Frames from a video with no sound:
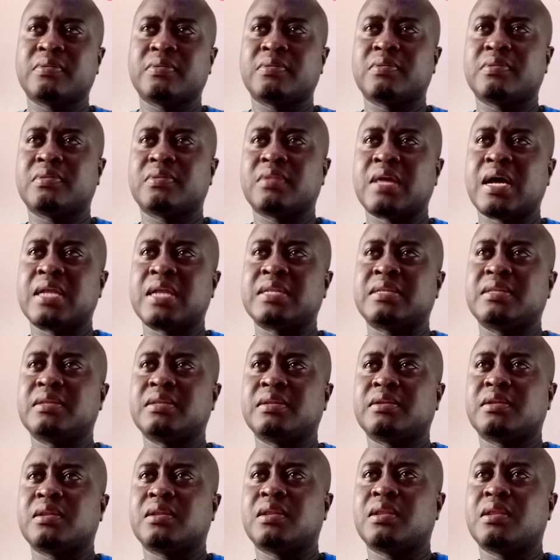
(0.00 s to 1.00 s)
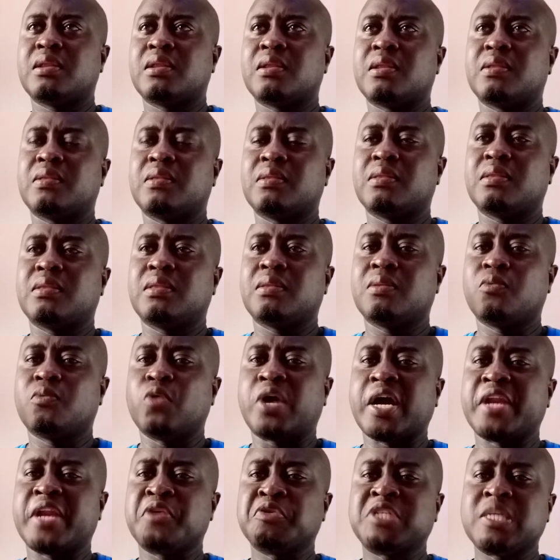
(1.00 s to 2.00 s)
that we
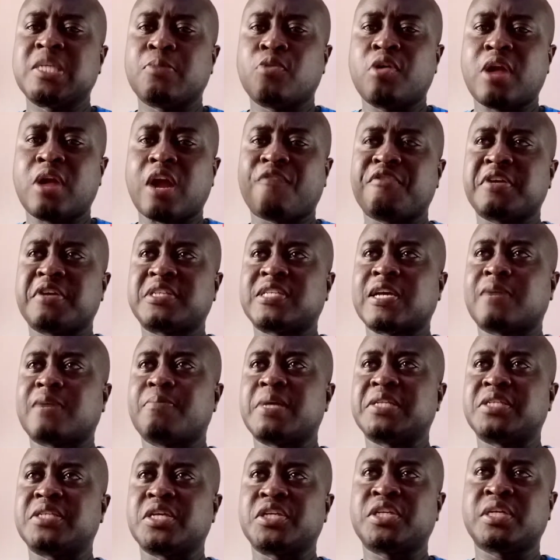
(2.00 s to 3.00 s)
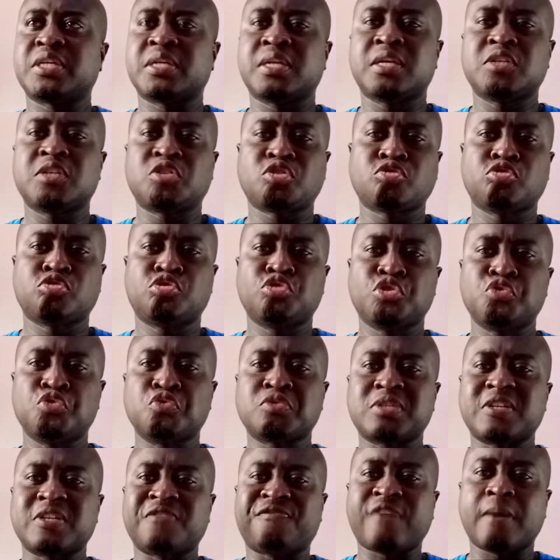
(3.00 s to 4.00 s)
can use demographic segmentation is also to use
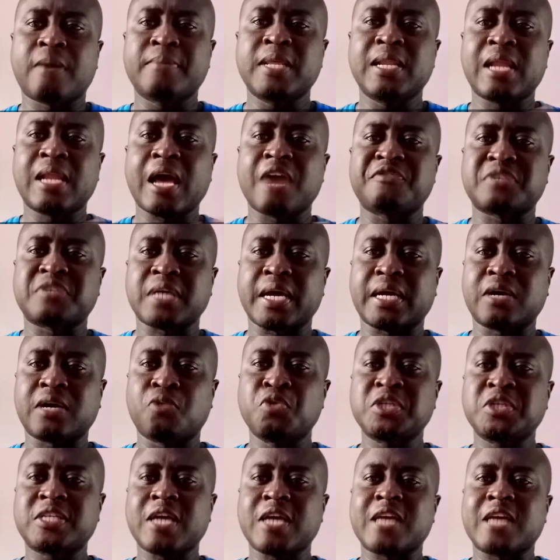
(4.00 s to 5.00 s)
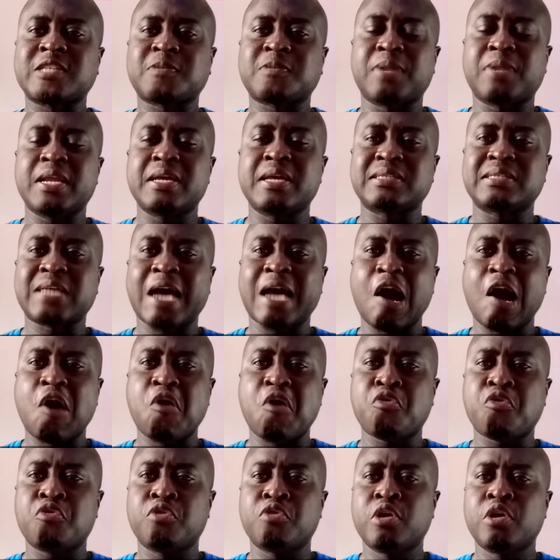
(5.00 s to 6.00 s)
the family life cycle, which explains
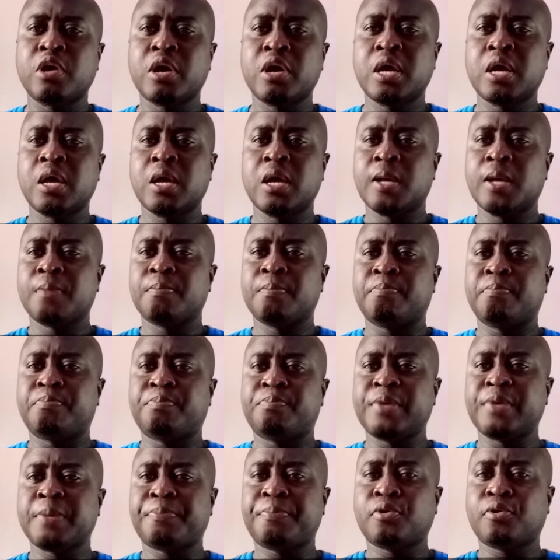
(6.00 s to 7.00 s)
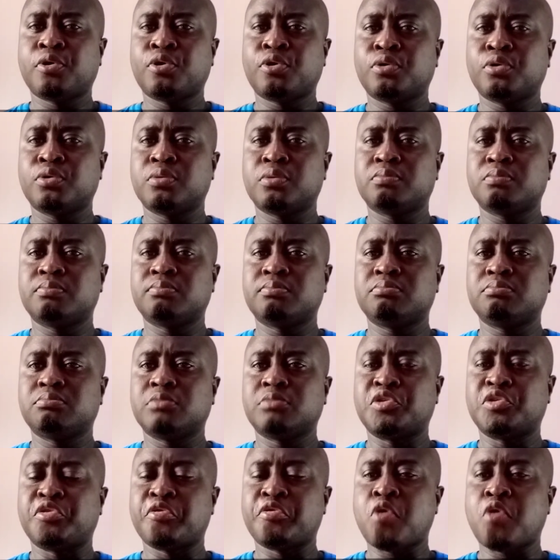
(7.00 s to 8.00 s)
how people
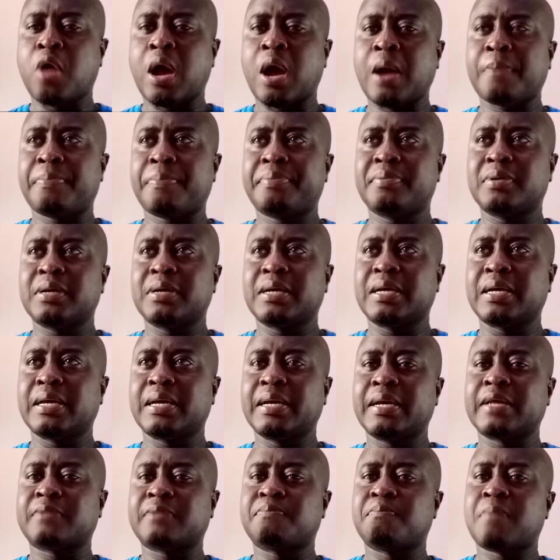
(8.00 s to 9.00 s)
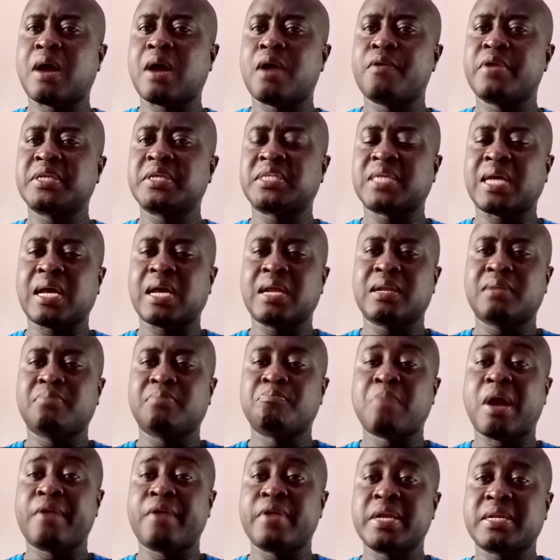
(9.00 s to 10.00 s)
grow up, get
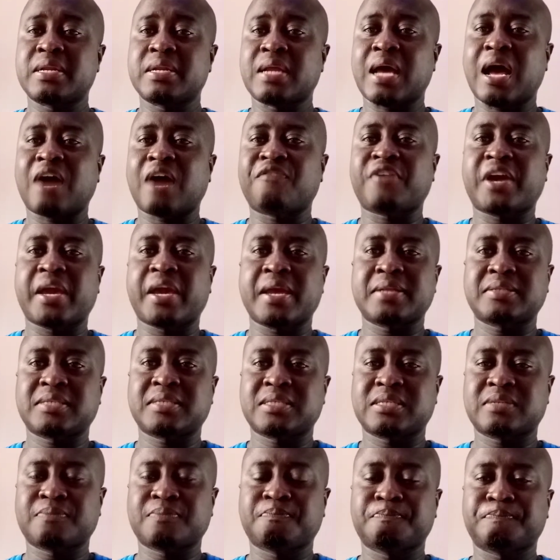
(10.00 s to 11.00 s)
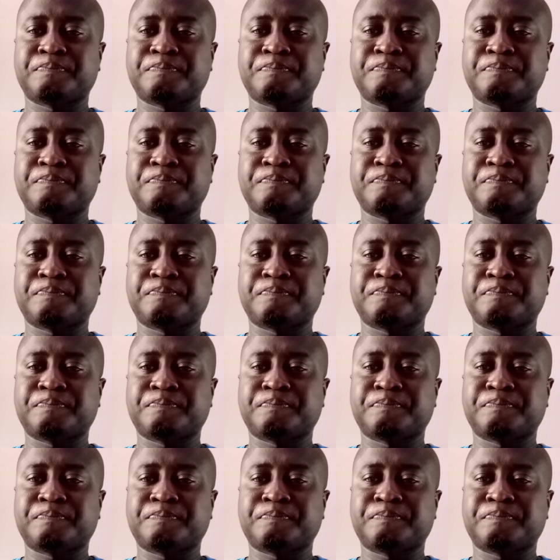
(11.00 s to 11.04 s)
married, have kids,